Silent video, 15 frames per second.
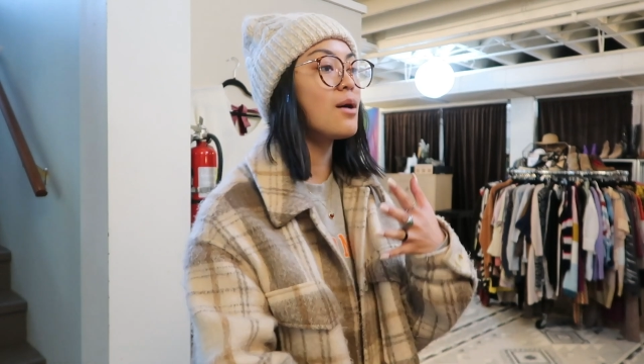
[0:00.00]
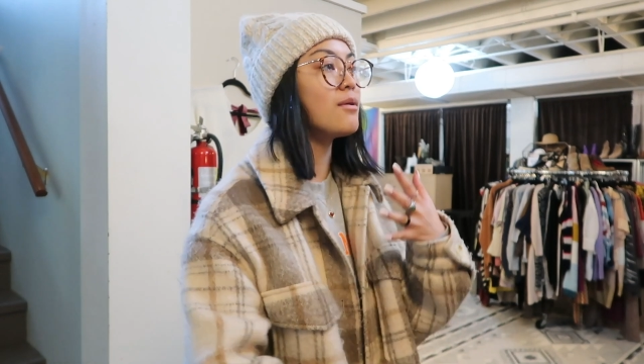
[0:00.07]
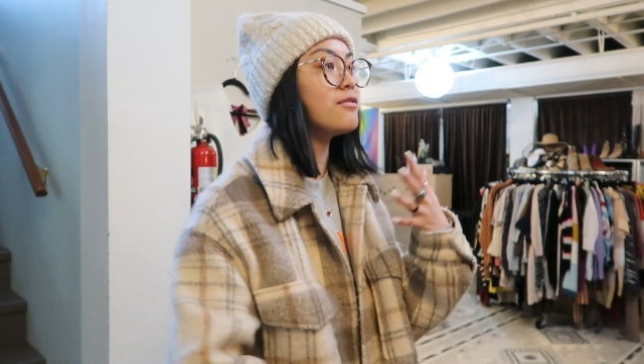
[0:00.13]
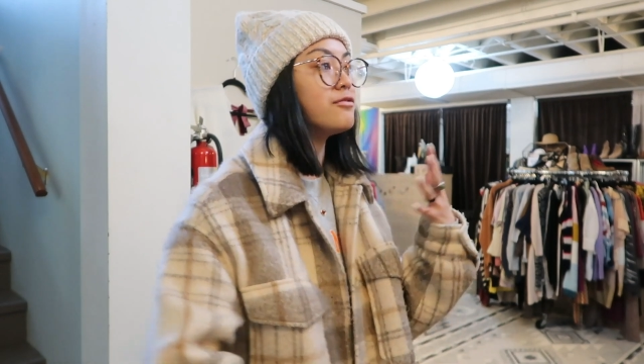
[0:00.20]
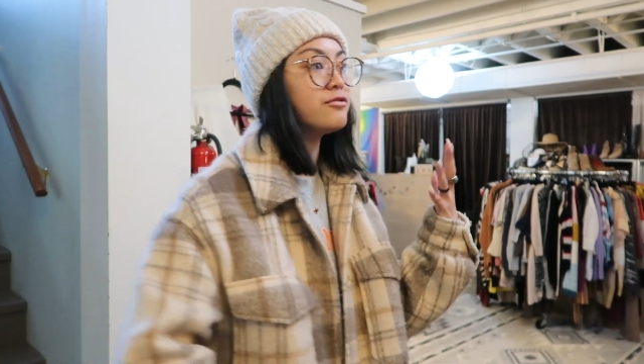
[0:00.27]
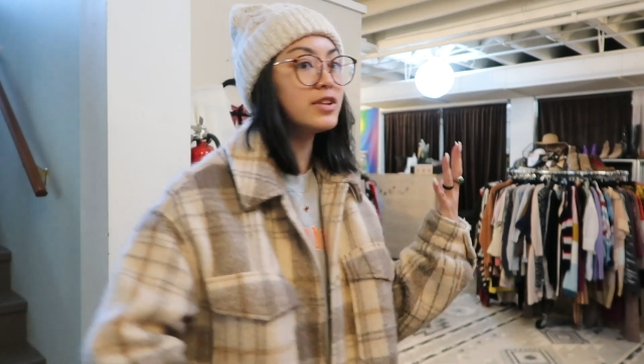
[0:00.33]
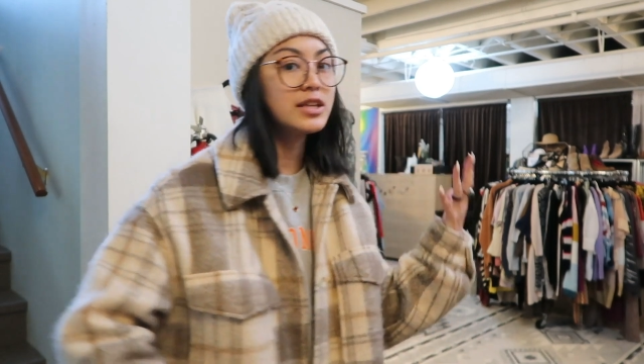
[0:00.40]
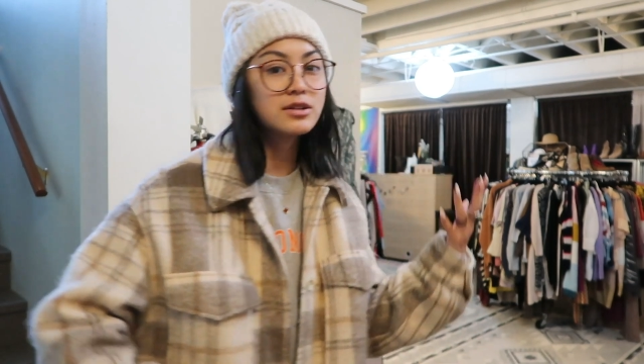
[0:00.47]
how
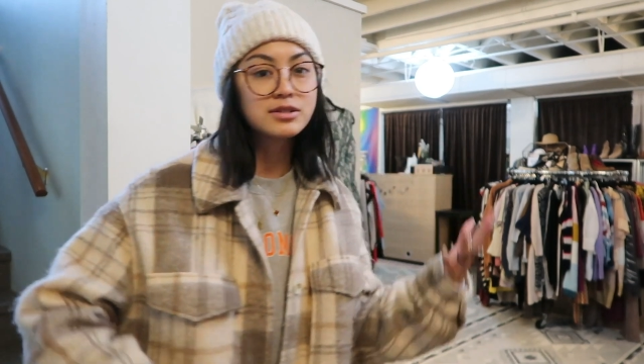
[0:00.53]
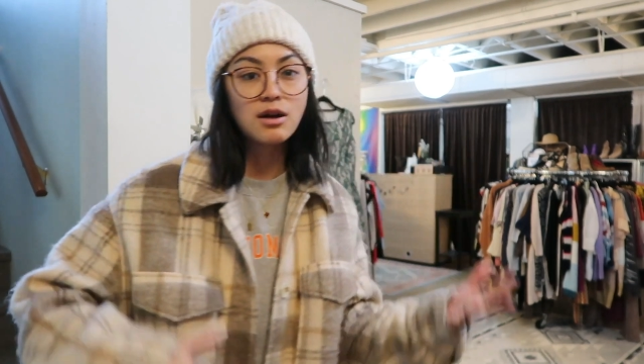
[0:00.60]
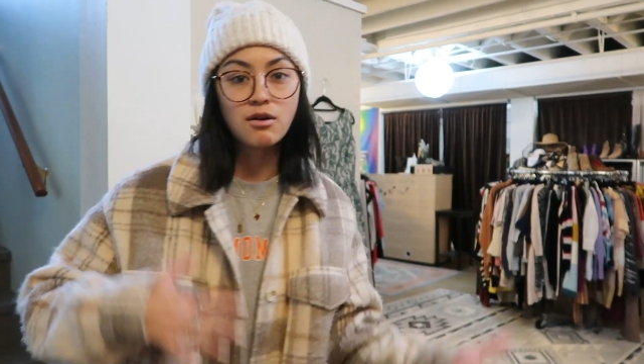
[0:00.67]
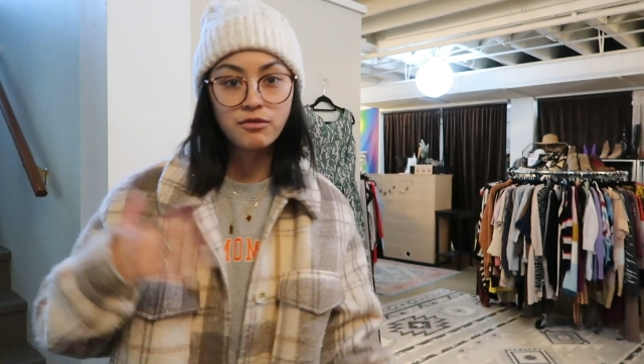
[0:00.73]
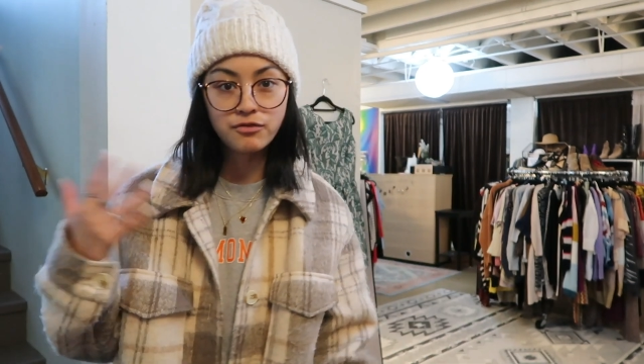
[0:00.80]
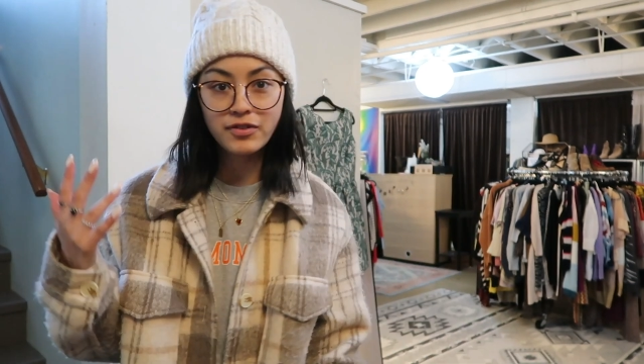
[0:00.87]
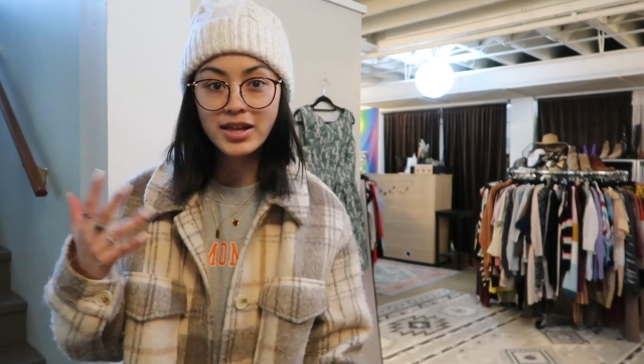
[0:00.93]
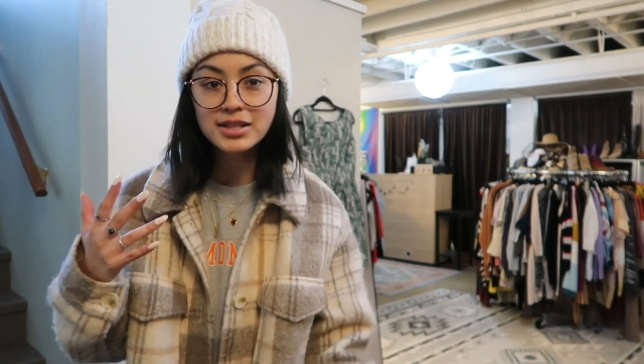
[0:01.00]
it feels,
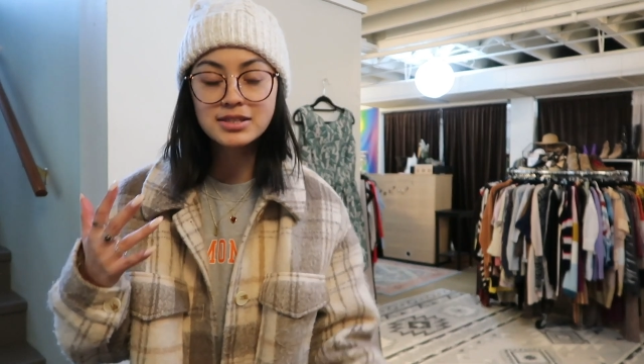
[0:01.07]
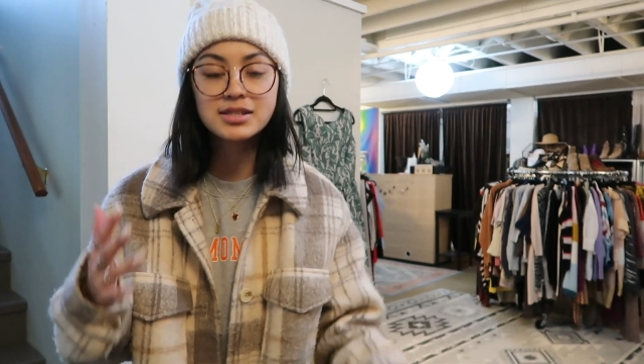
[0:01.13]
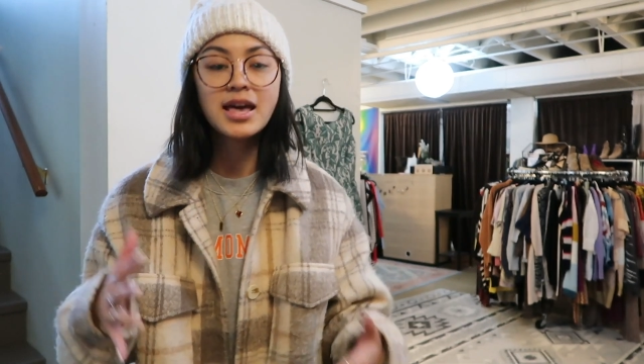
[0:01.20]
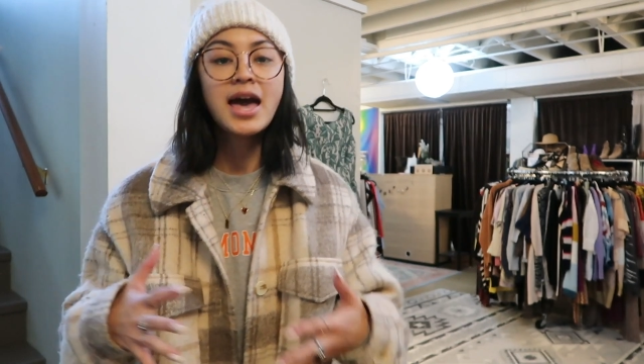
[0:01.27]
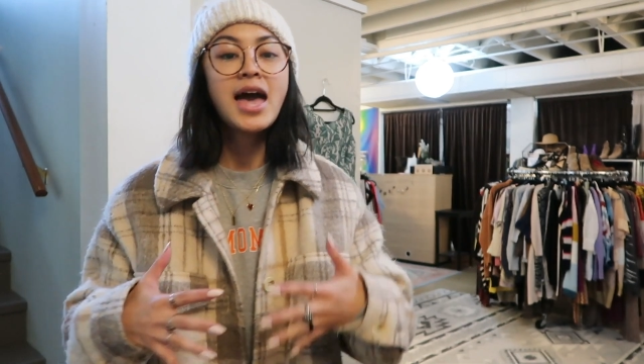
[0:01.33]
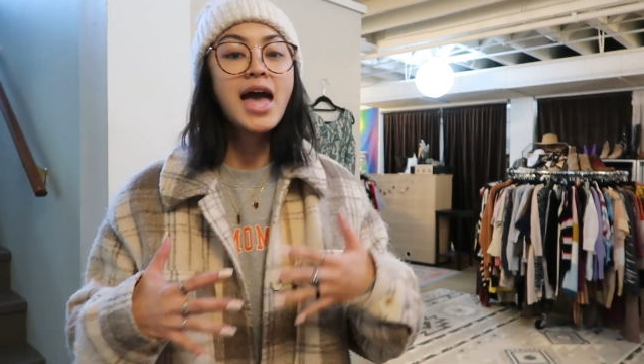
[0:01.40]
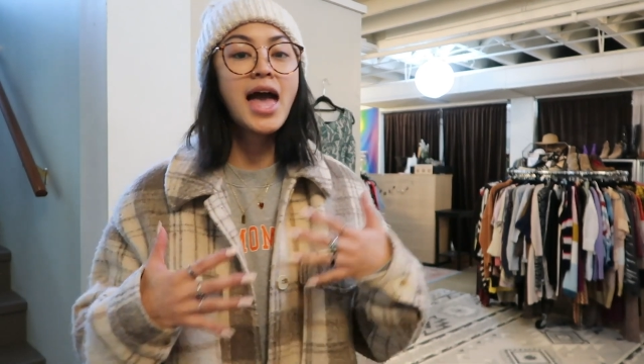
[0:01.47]
how it fits,